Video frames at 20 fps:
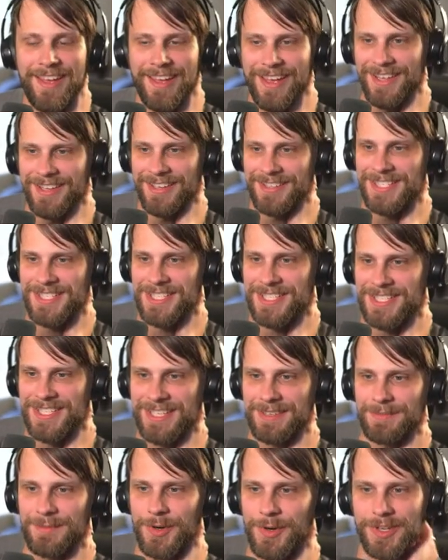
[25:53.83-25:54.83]
Let's just get
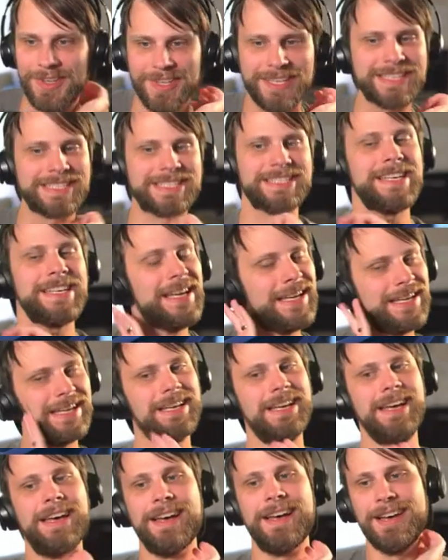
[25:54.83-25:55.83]
more of this.
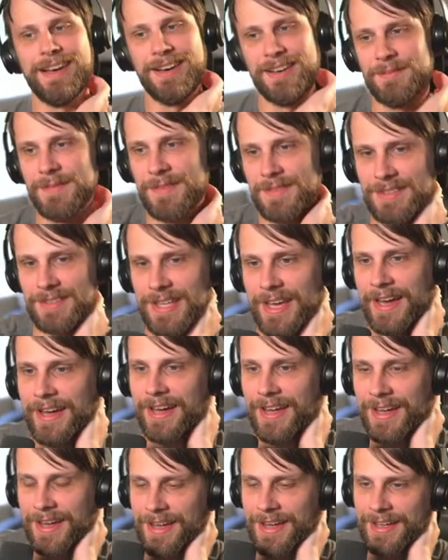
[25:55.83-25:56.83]
Yeah,
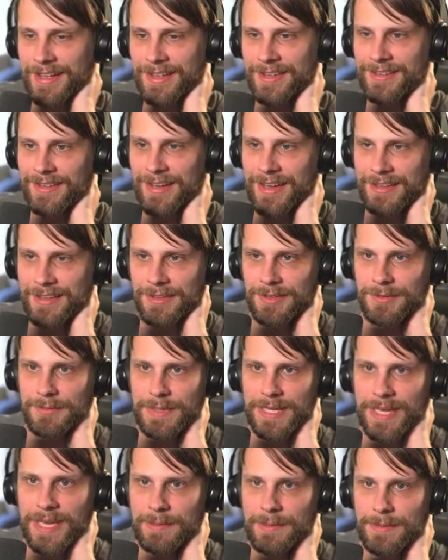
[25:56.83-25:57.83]
I couldn't be
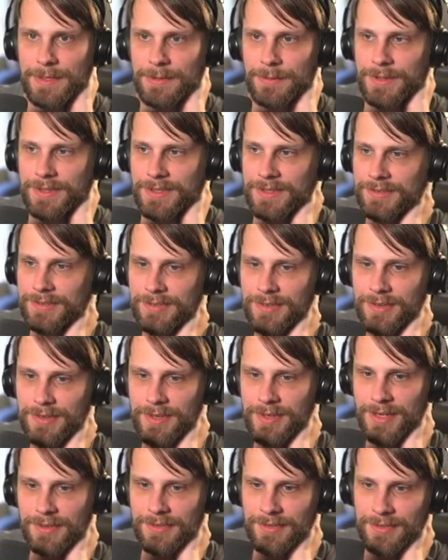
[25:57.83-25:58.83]
happier with this start,
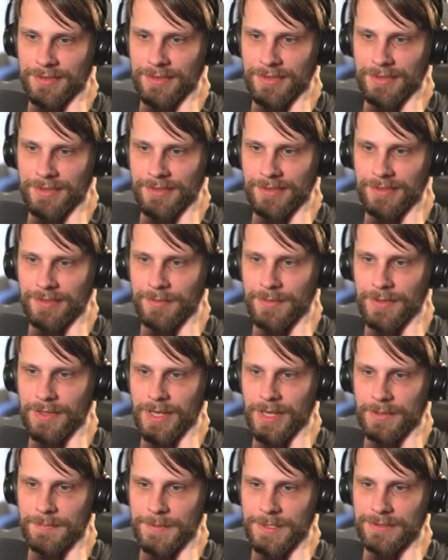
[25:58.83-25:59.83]
actually. This is
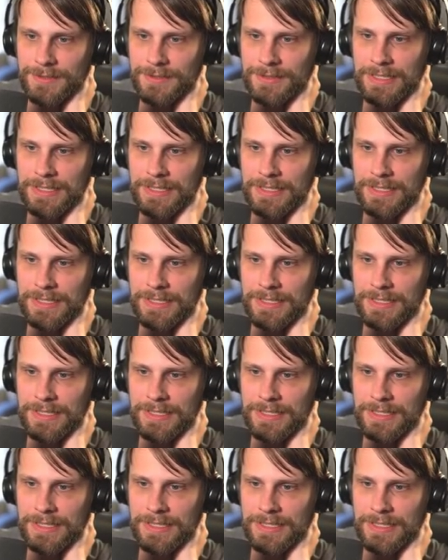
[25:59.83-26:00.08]
phenomenal.